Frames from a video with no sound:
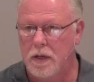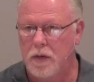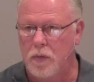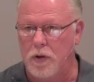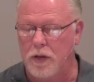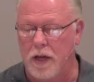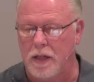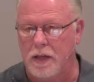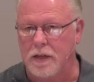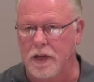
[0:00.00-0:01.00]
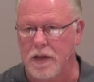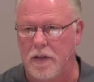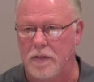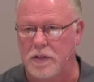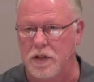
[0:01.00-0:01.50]
One thing I think the
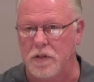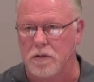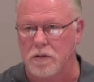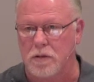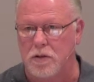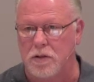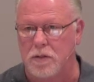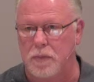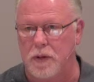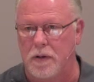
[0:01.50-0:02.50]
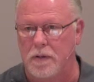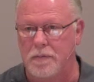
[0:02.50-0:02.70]
evangelical church has been